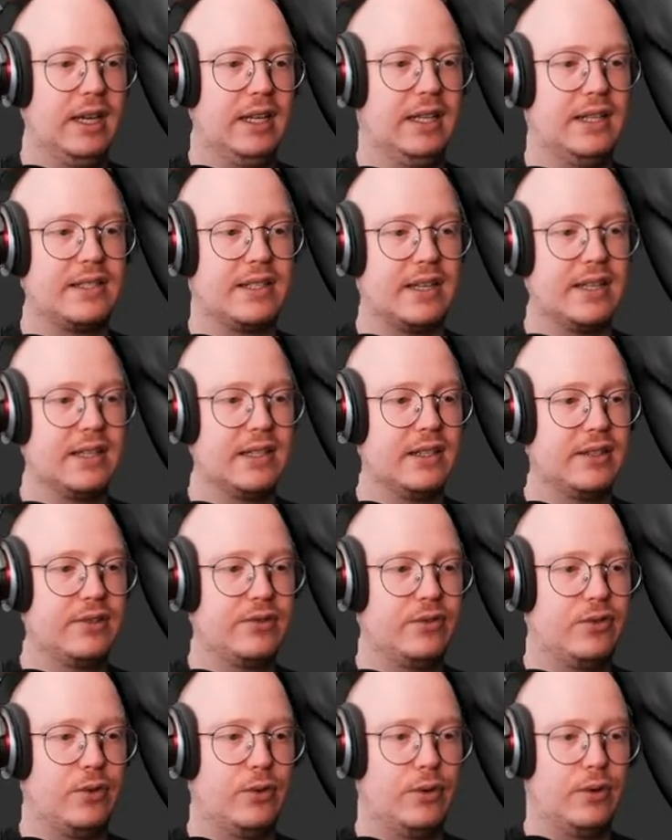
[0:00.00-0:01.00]
the skin kit
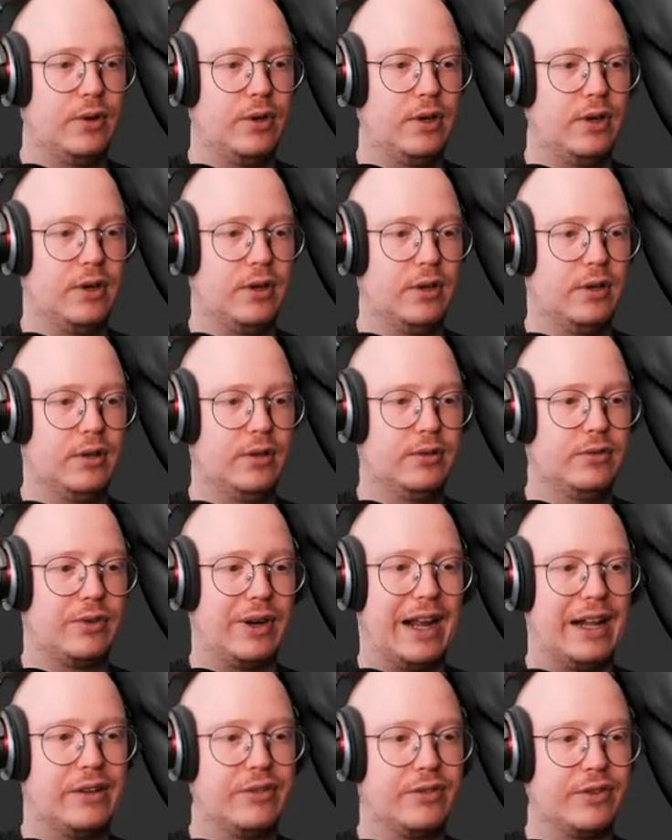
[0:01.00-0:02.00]
for uh, for
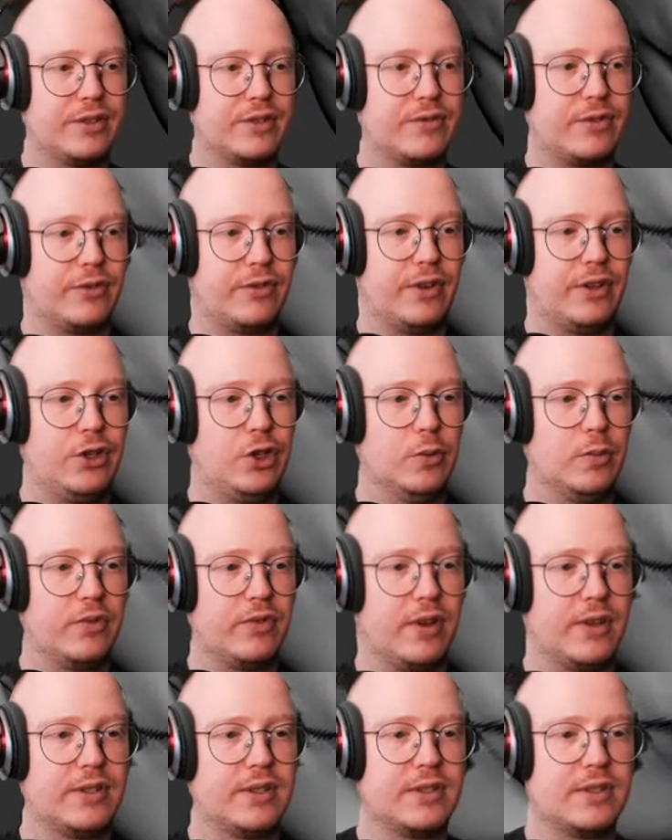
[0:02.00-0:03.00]
alphas for fa human
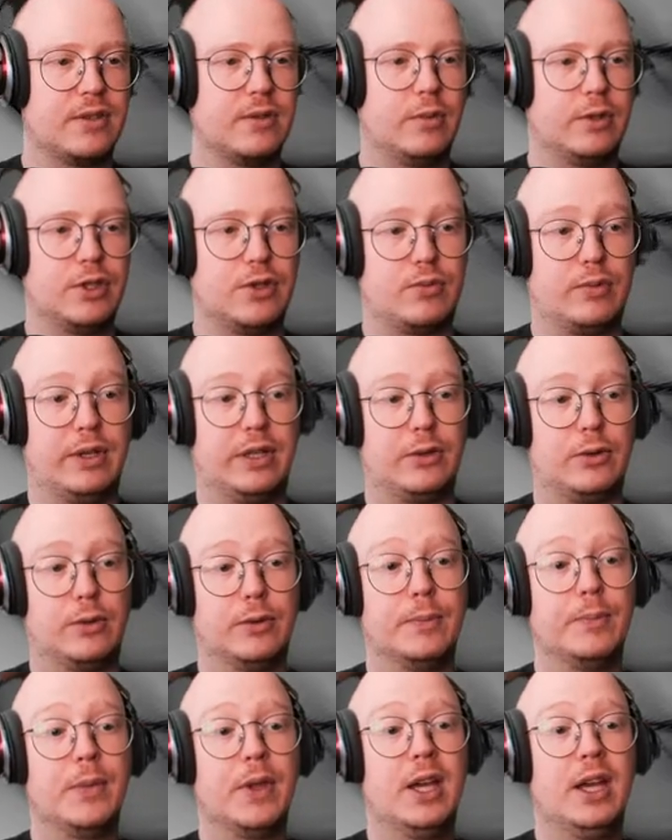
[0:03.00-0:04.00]
faces, which is really cool.